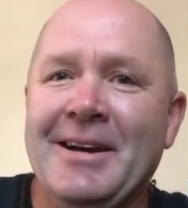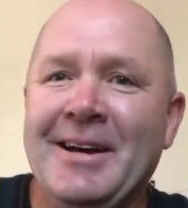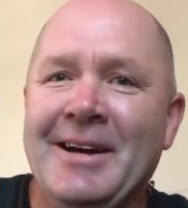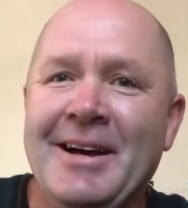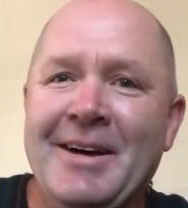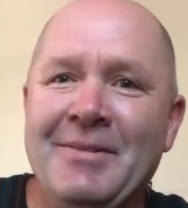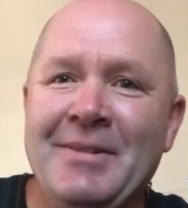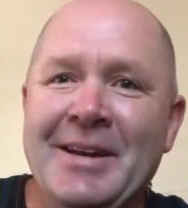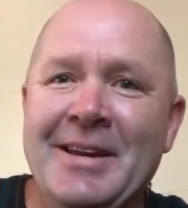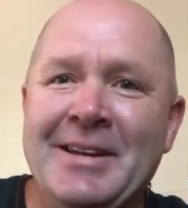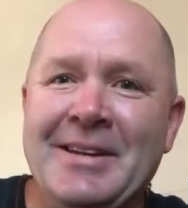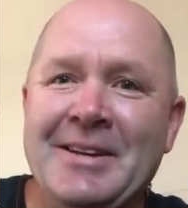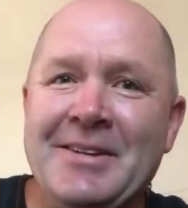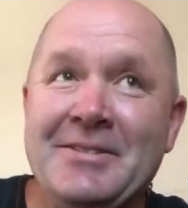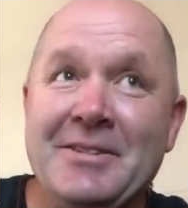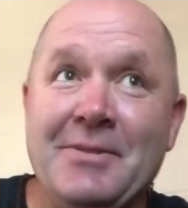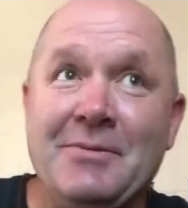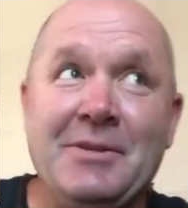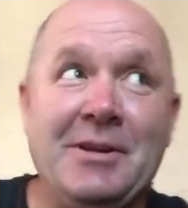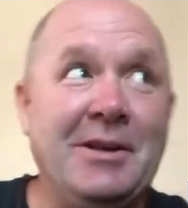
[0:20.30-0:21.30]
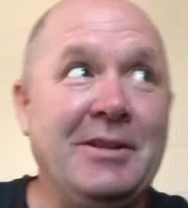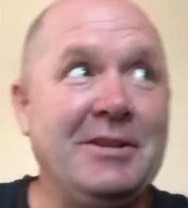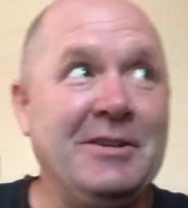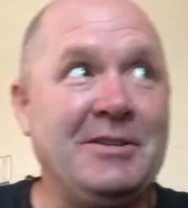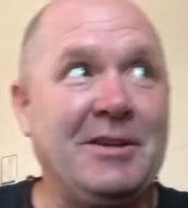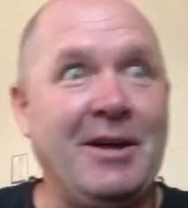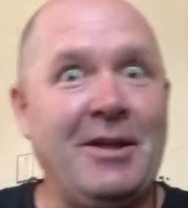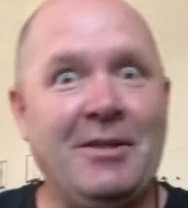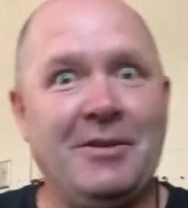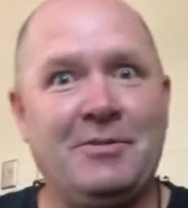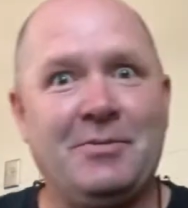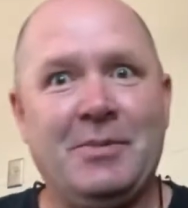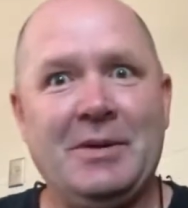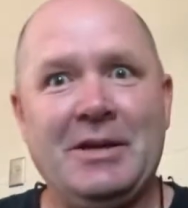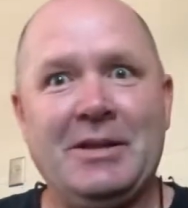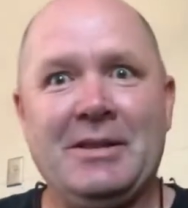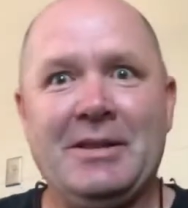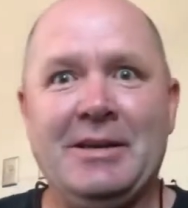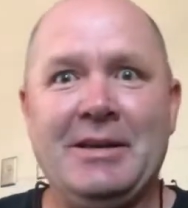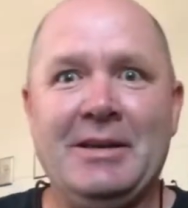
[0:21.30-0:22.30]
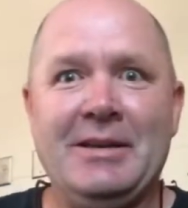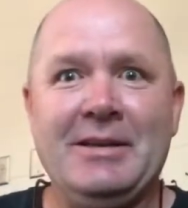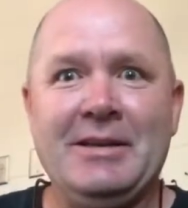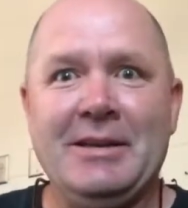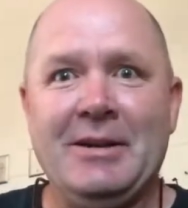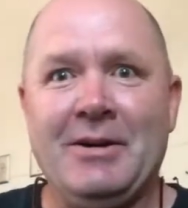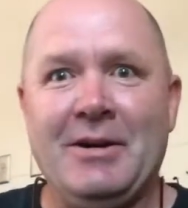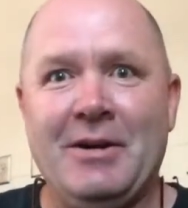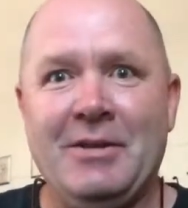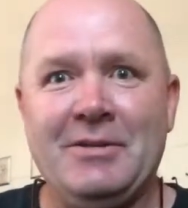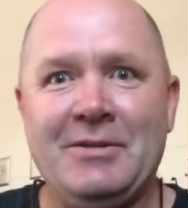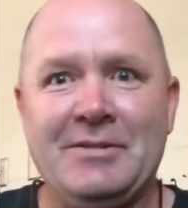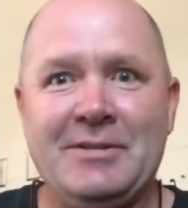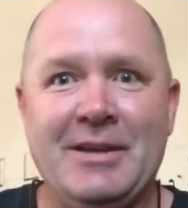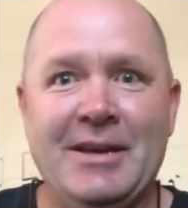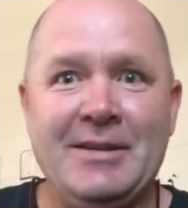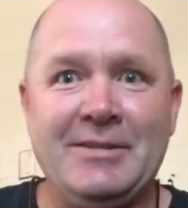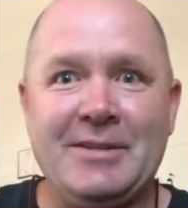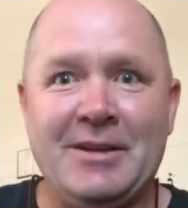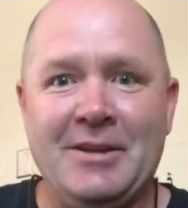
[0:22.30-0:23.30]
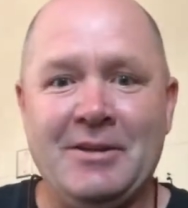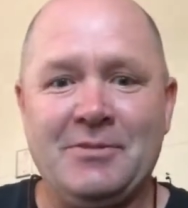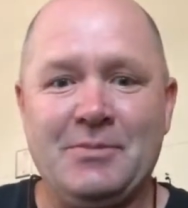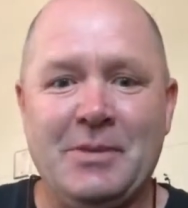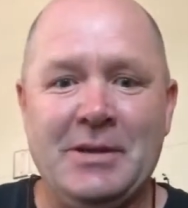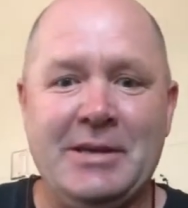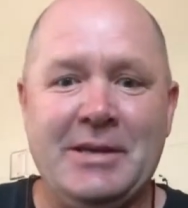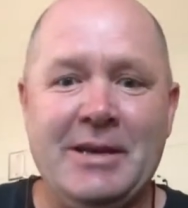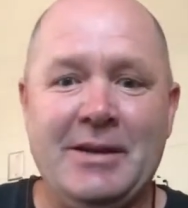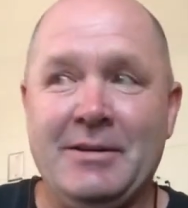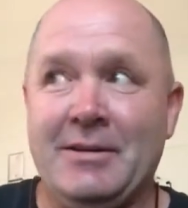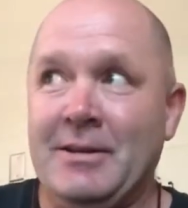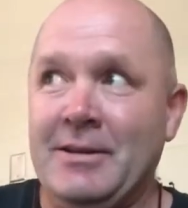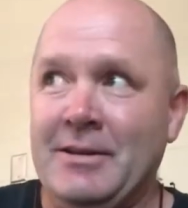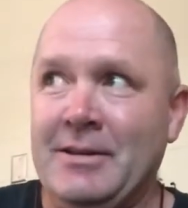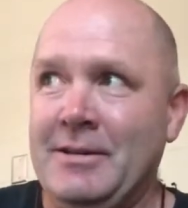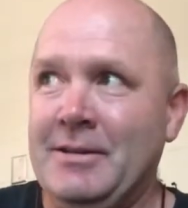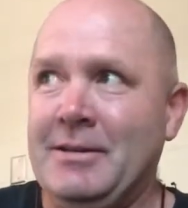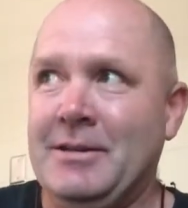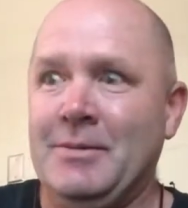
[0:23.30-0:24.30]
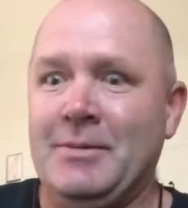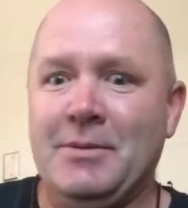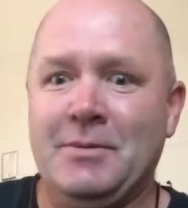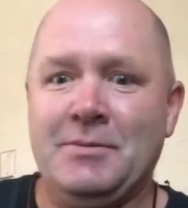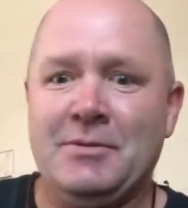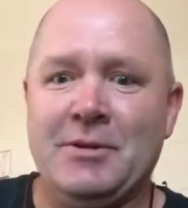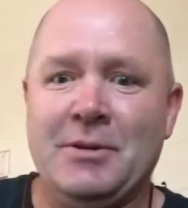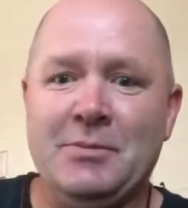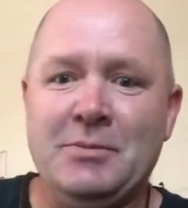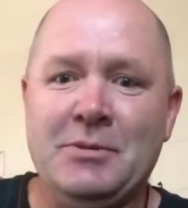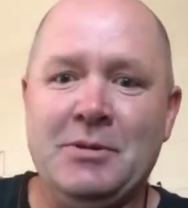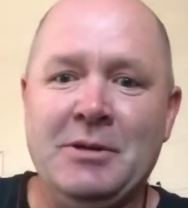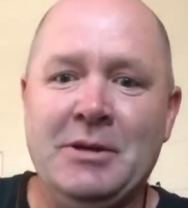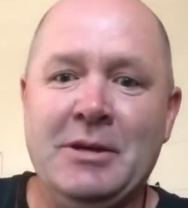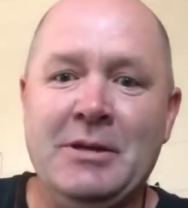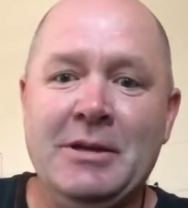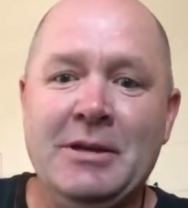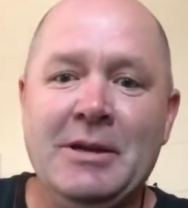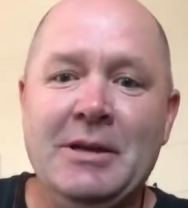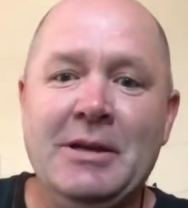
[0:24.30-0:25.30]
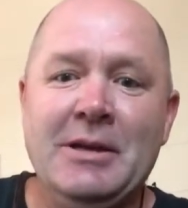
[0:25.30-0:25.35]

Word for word: because I've done this, all this big thing, you know, all these days, all this big countdown, and they'd come up with something good.